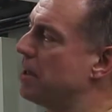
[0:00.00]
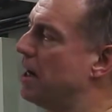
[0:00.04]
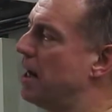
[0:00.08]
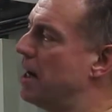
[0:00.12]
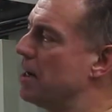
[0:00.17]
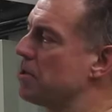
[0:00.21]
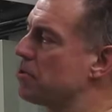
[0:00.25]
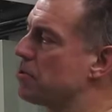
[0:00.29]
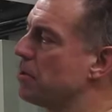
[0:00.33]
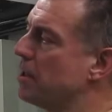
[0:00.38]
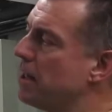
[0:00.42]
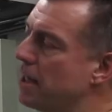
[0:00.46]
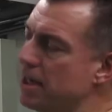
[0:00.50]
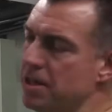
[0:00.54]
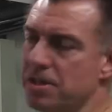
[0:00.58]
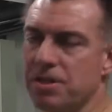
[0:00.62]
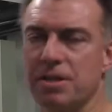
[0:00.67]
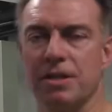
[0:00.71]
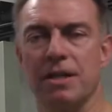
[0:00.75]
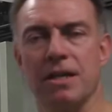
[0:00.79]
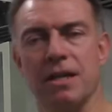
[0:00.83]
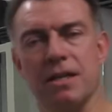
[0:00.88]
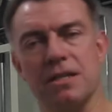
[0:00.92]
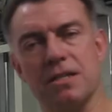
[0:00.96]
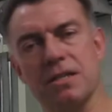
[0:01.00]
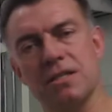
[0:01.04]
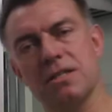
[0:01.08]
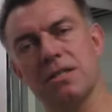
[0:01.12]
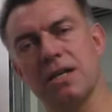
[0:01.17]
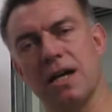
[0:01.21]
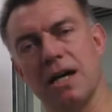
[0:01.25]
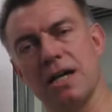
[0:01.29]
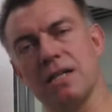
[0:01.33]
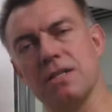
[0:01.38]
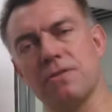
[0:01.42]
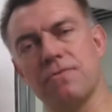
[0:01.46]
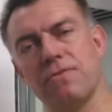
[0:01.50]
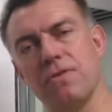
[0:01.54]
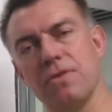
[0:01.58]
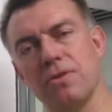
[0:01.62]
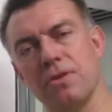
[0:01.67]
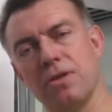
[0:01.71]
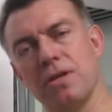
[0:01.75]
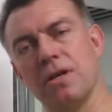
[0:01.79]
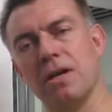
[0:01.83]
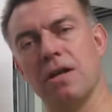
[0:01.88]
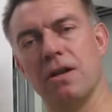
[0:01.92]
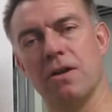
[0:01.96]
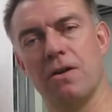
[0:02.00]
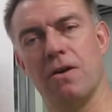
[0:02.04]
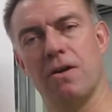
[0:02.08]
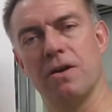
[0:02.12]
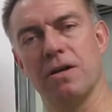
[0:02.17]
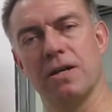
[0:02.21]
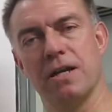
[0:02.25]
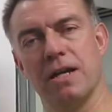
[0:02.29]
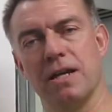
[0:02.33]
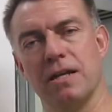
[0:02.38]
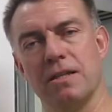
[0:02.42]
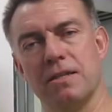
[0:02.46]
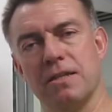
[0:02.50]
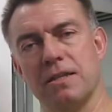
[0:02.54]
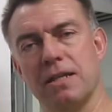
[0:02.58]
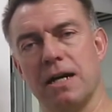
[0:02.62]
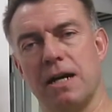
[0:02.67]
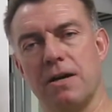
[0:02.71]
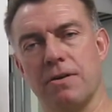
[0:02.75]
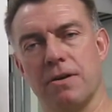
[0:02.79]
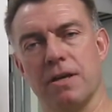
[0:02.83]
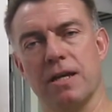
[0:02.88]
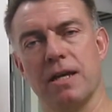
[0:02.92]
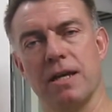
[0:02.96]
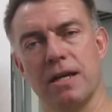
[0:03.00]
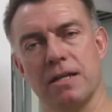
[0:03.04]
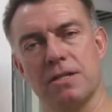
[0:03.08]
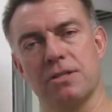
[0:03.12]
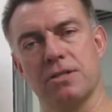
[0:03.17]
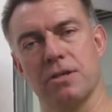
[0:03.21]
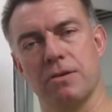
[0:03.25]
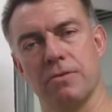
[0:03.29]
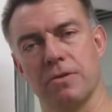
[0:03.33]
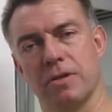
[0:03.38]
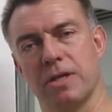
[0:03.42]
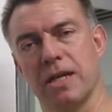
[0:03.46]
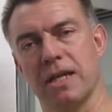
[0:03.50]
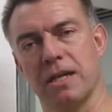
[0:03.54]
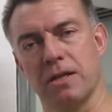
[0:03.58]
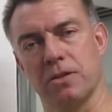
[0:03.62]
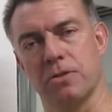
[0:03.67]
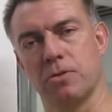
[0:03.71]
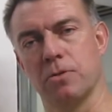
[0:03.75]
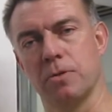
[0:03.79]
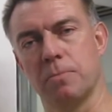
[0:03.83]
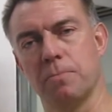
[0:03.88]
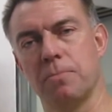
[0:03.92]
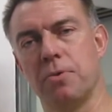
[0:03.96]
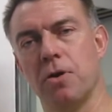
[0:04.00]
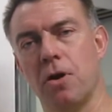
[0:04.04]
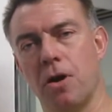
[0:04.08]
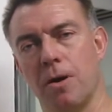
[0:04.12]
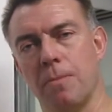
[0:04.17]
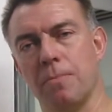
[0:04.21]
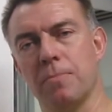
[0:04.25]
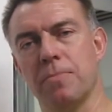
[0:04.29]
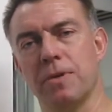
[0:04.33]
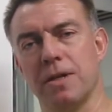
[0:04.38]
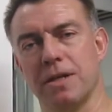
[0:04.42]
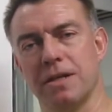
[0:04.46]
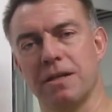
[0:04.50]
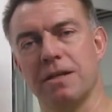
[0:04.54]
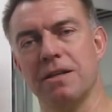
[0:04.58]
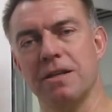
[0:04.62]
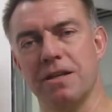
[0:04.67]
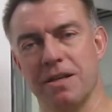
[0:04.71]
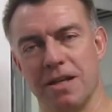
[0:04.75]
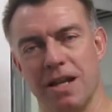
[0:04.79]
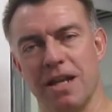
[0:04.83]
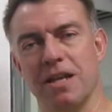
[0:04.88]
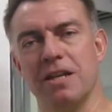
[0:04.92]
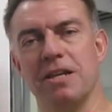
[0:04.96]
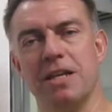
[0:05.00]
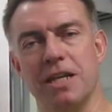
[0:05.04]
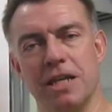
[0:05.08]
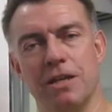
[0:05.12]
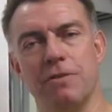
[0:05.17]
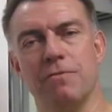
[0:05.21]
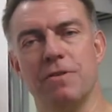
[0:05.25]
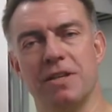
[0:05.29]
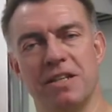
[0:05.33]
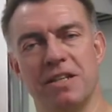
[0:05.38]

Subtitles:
isolation exercise for the long head, the outer head, so you get a good pump and leave